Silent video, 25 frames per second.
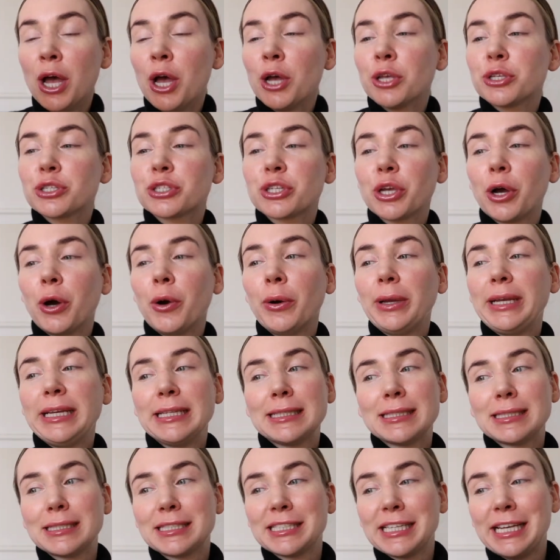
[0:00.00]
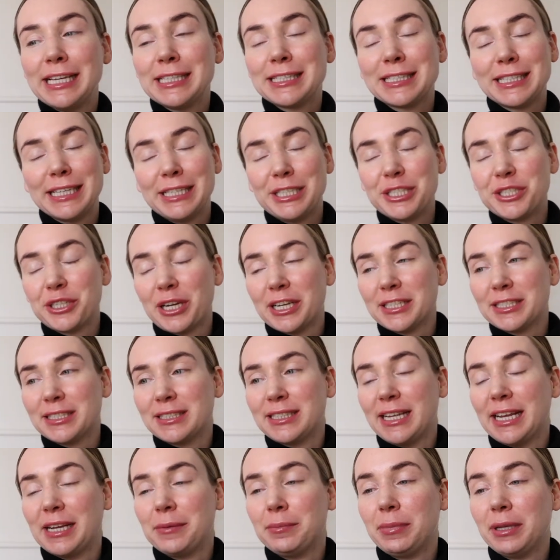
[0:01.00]
So it's
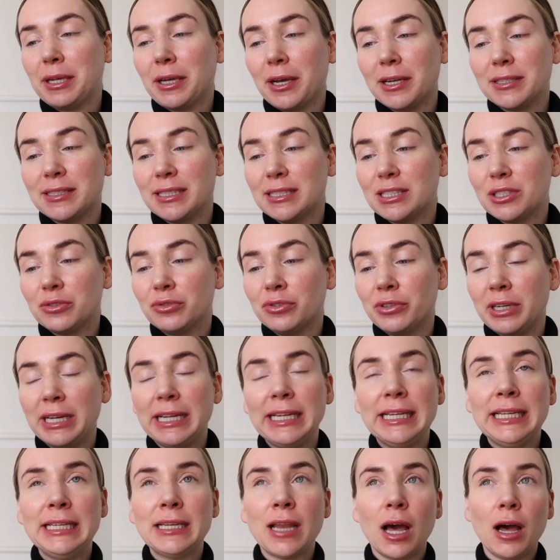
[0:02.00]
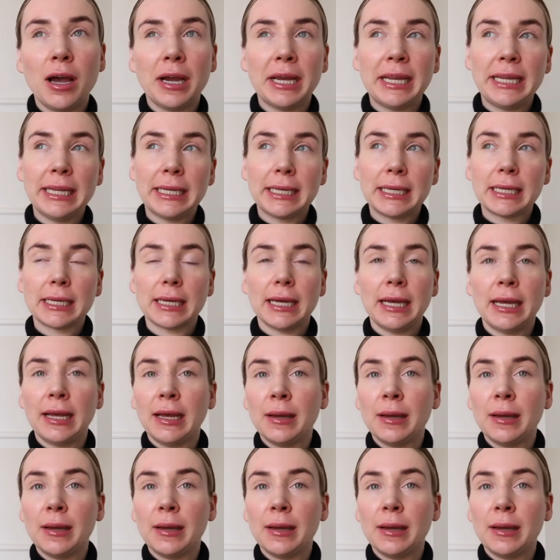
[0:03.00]
interesting because it's really like,